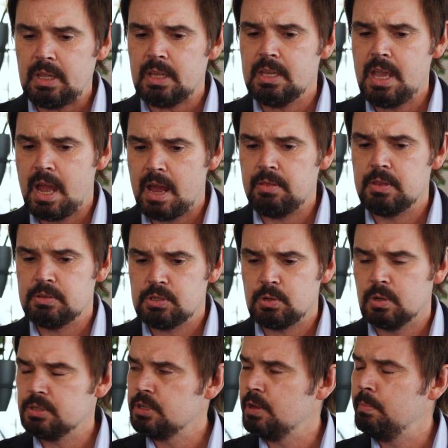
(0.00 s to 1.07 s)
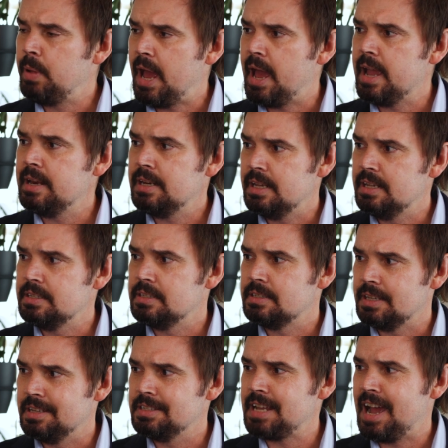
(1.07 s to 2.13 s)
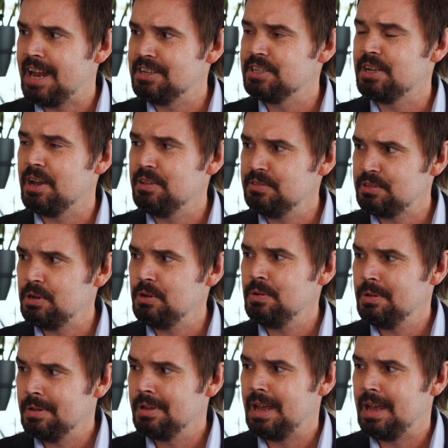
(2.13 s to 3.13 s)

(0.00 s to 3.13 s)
yeah, the short-term pain is hard to go through,